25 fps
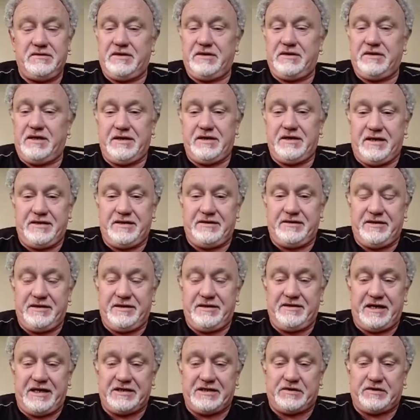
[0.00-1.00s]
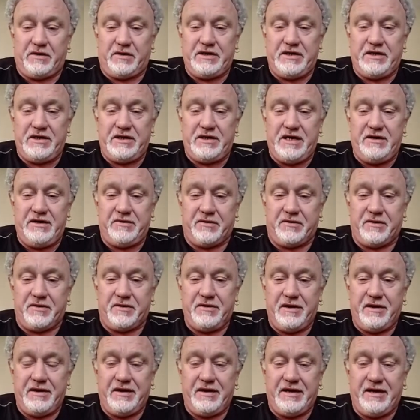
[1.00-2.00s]
and that's what you knew.
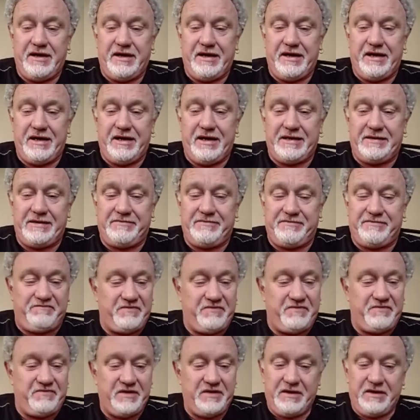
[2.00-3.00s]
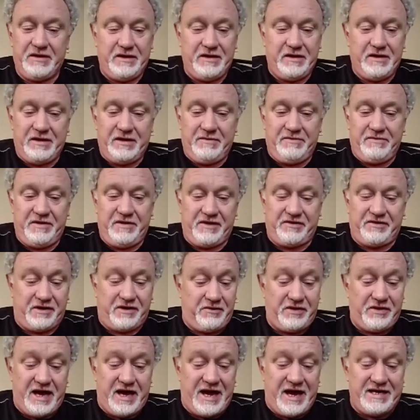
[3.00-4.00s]
But then through
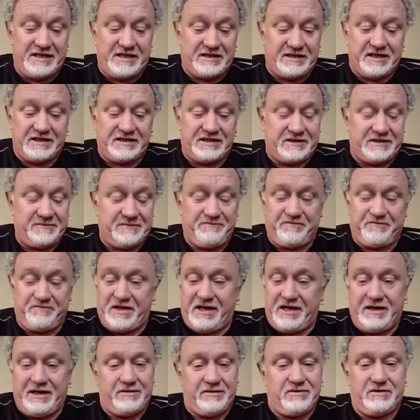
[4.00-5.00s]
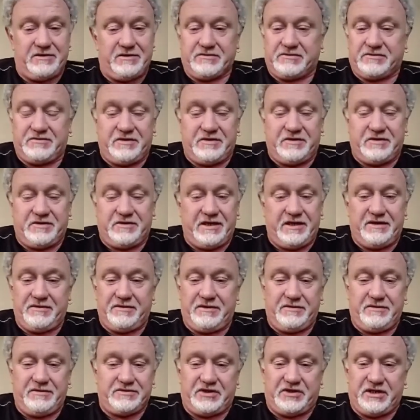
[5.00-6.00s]
the 80s, that all
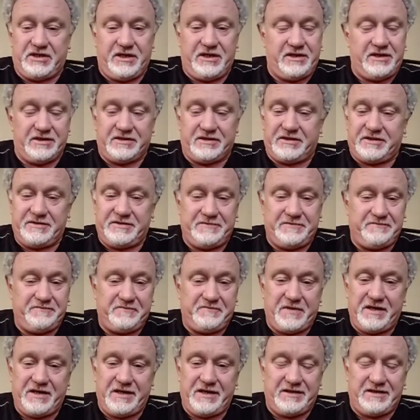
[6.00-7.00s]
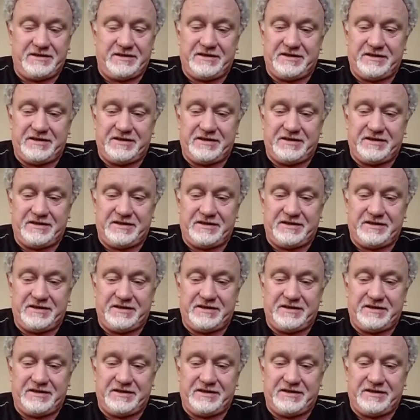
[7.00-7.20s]
changed. That